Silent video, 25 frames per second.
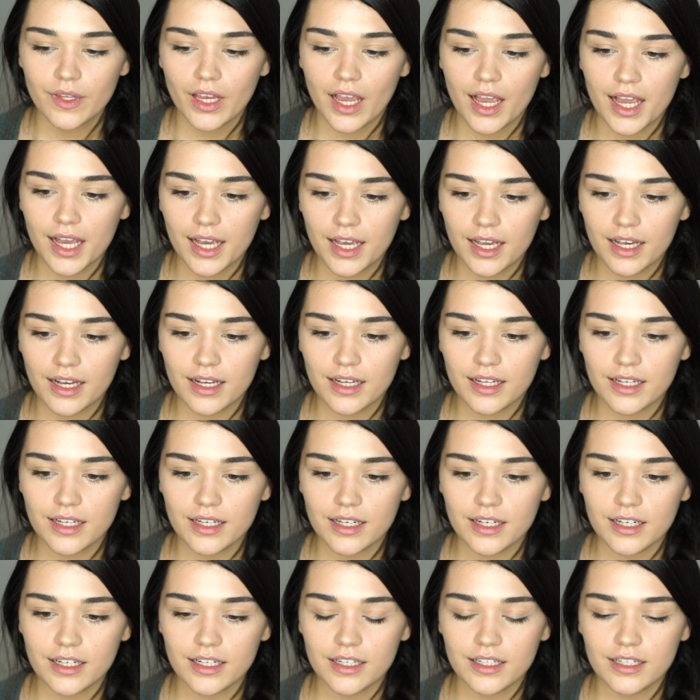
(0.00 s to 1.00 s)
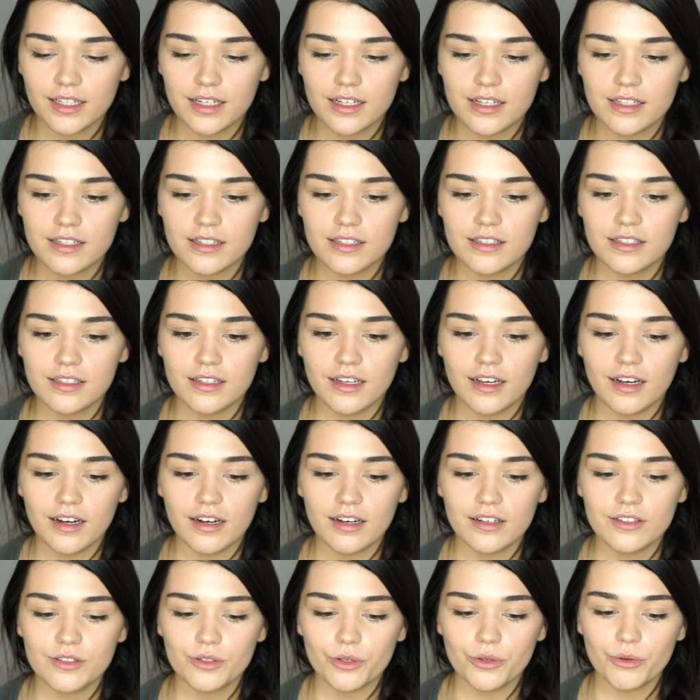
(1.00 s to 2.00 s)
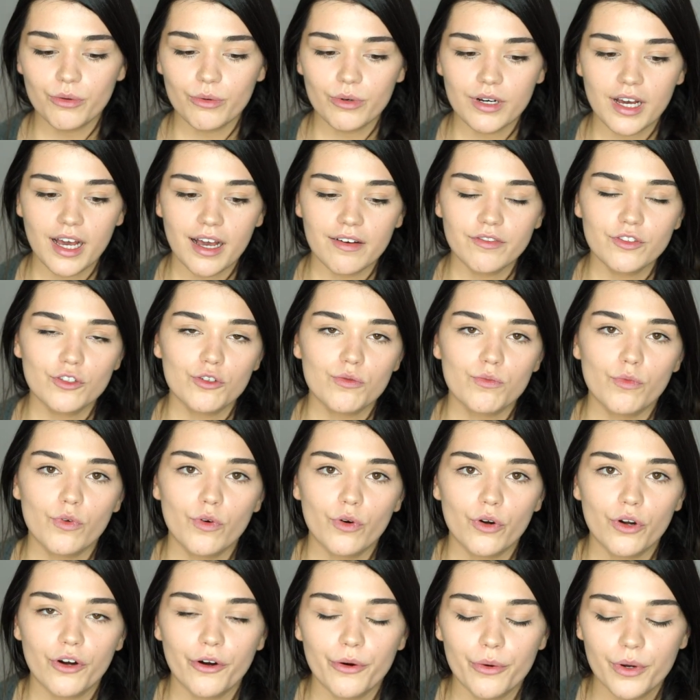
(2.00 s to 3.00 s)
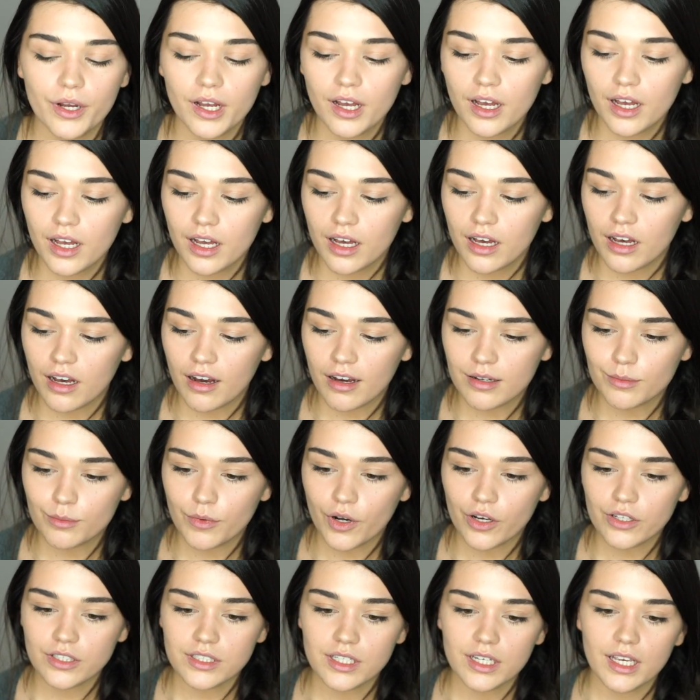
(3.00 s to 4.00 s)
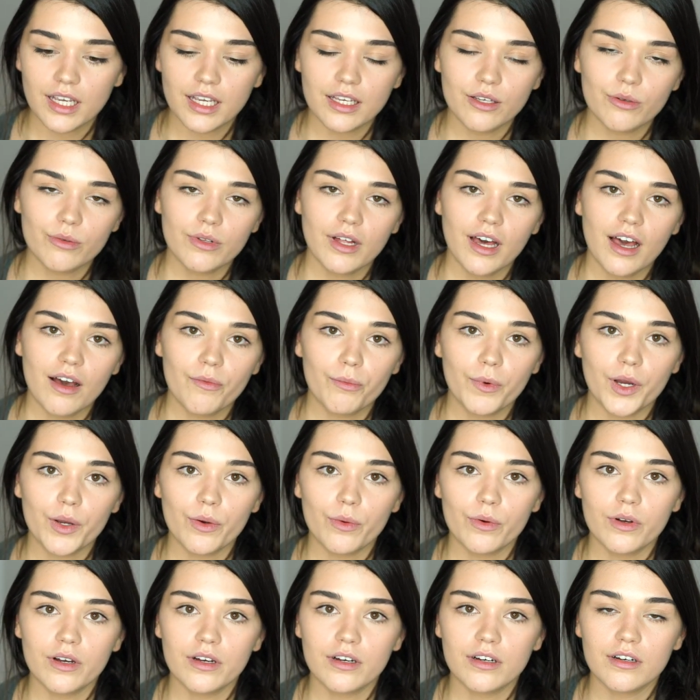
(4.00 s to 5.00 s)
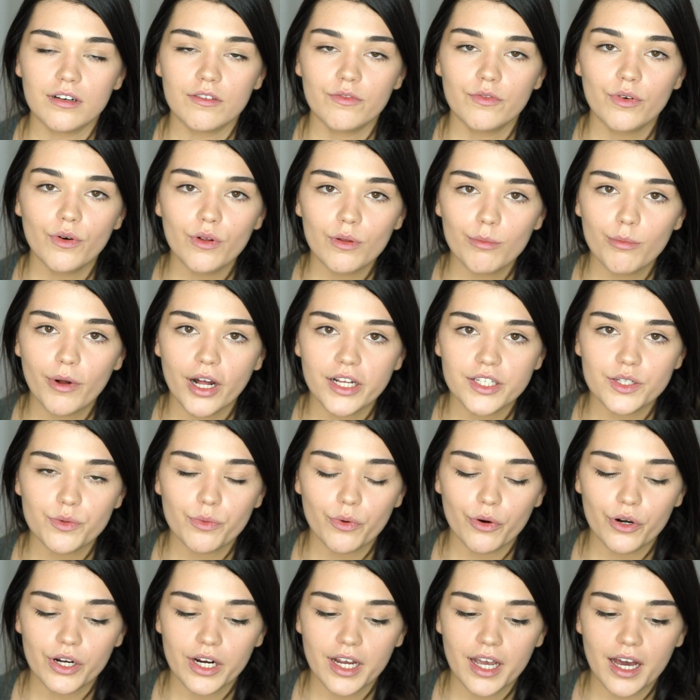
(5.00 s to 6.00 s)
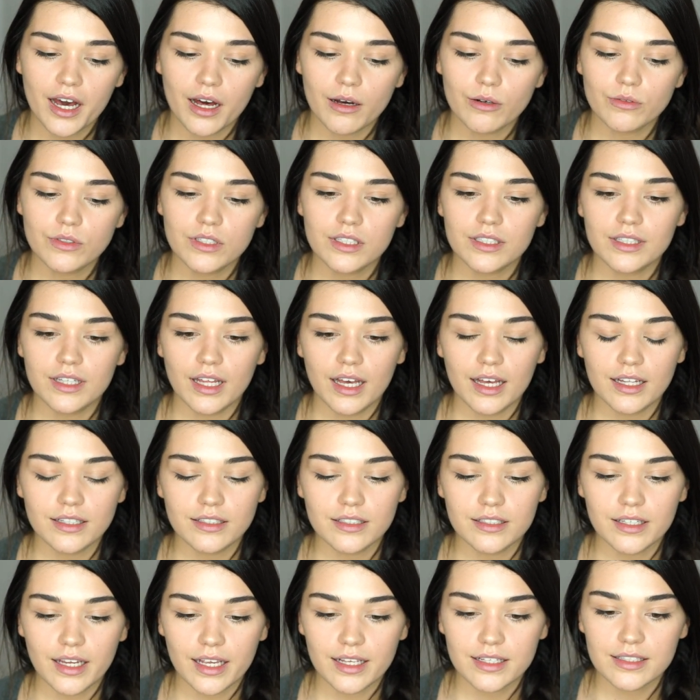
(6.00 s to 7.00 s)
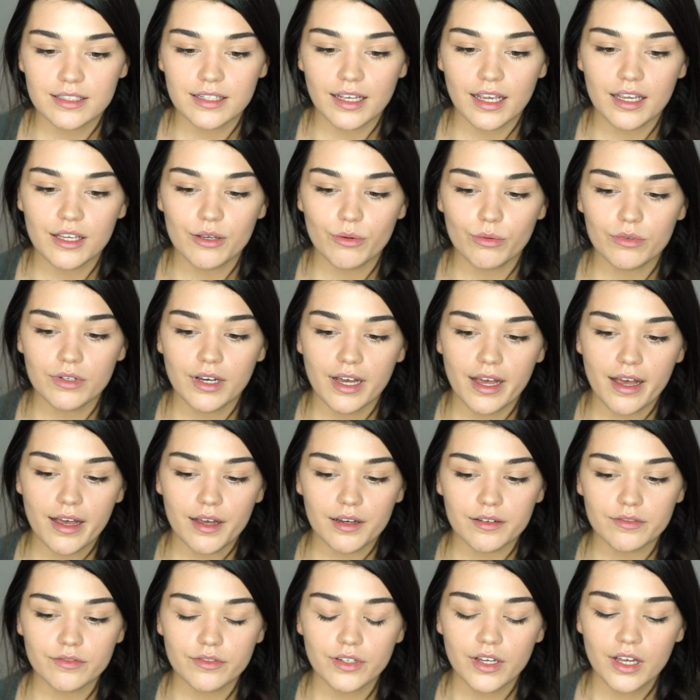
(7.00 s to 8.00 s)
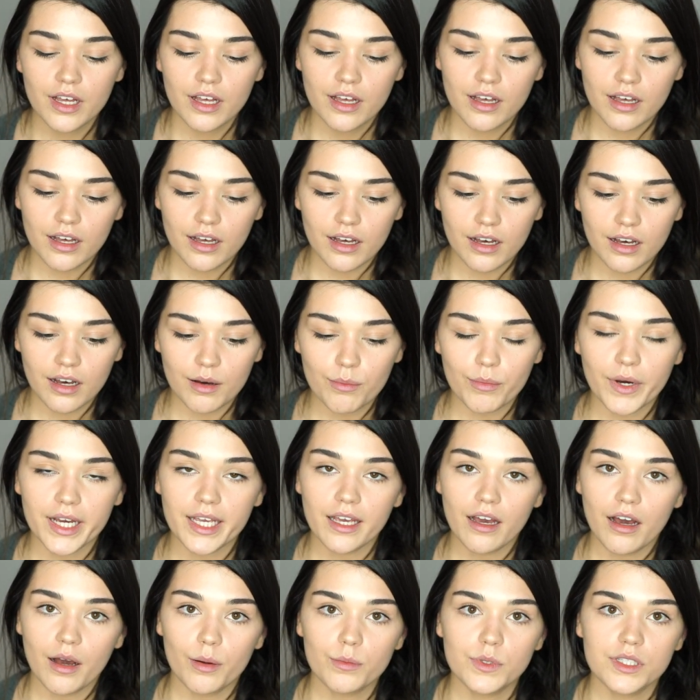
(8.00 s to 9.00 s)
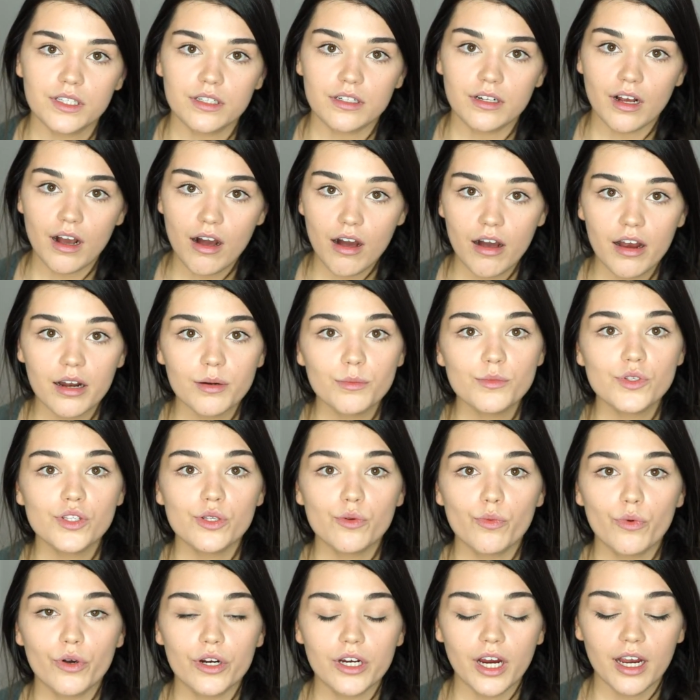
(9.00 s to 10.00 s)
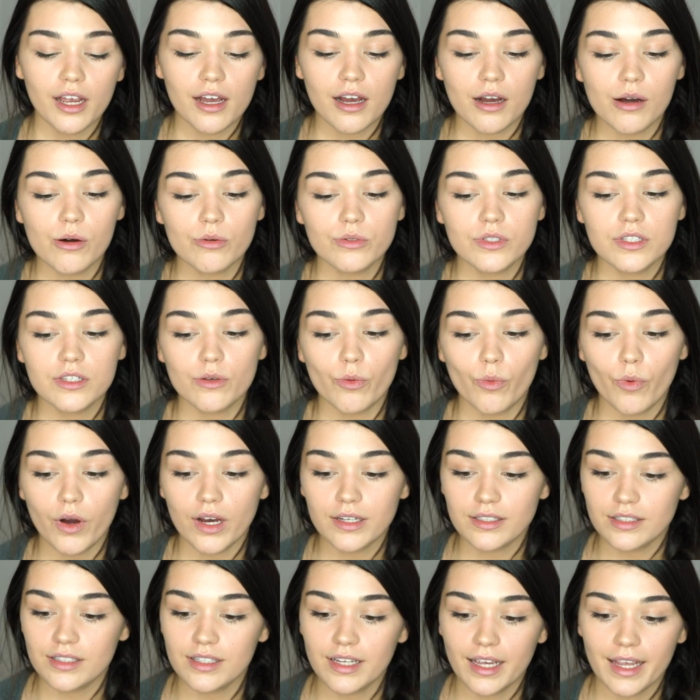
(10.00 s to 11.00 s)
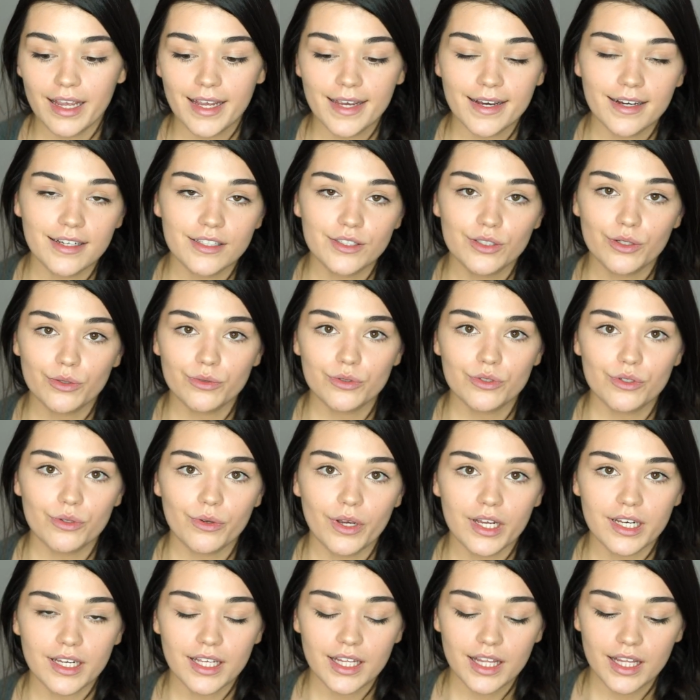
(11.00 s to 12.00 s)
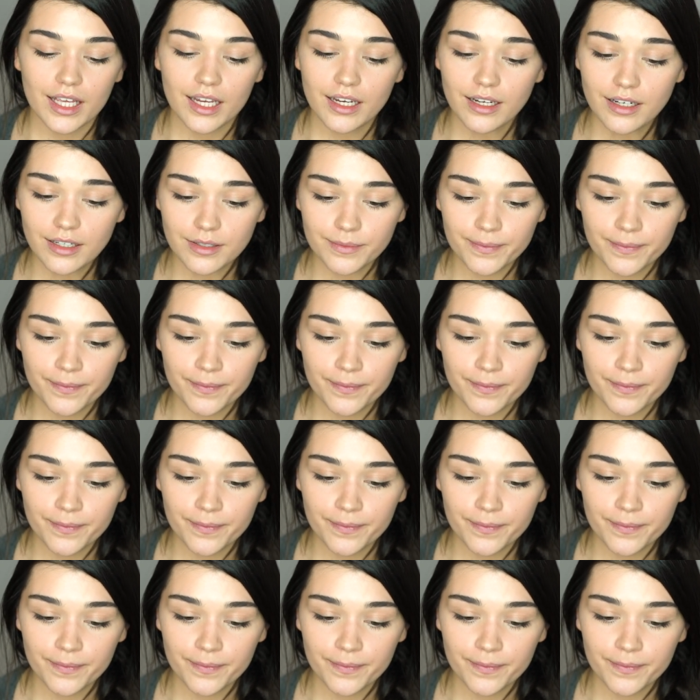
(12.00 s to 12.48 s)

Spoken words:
And so you'll have tomorrow, on Monday, you'll have my full body workout, then the next day you will have my abs and arms to work out. One day I don't do anything,